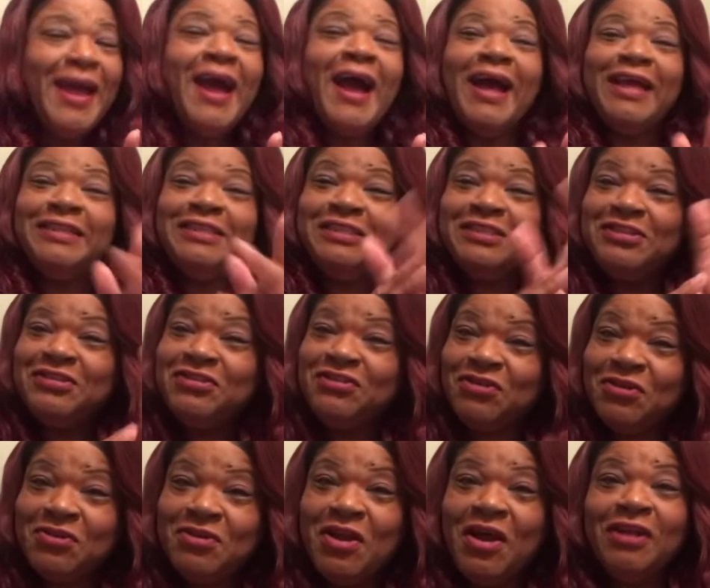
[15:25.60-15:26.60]
I did
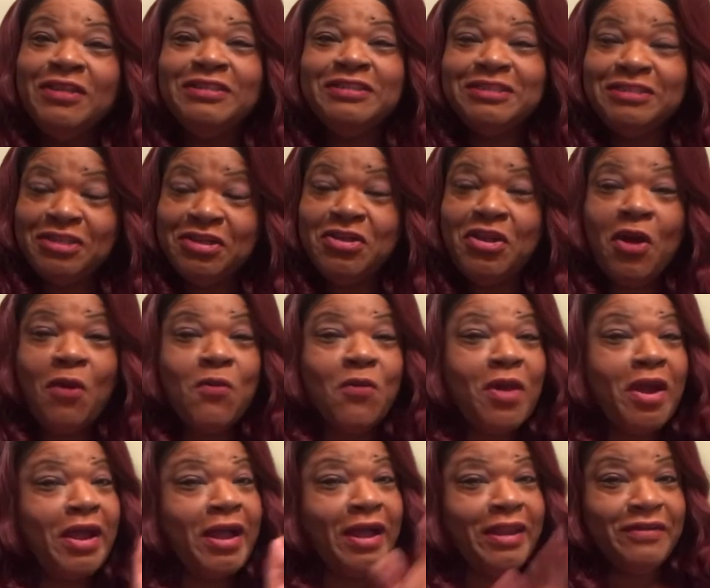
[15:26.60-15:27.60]
show y'all and tell y'all
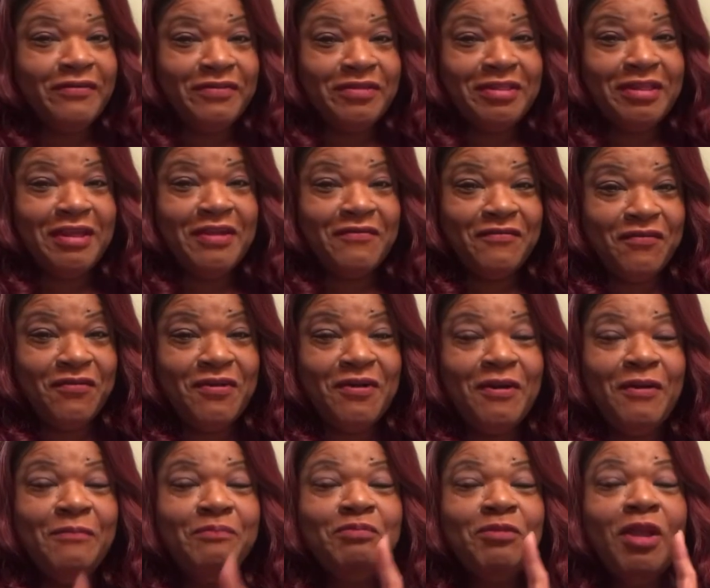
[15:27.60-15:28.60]
where I got everything
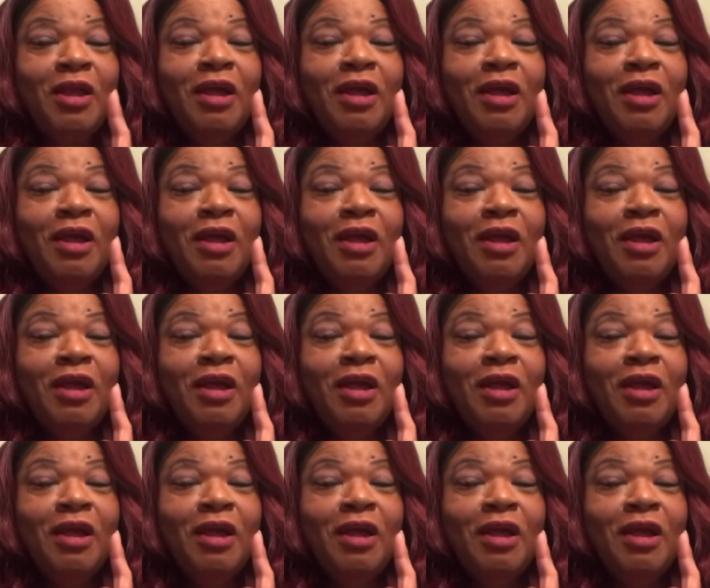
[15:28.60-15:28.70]
from.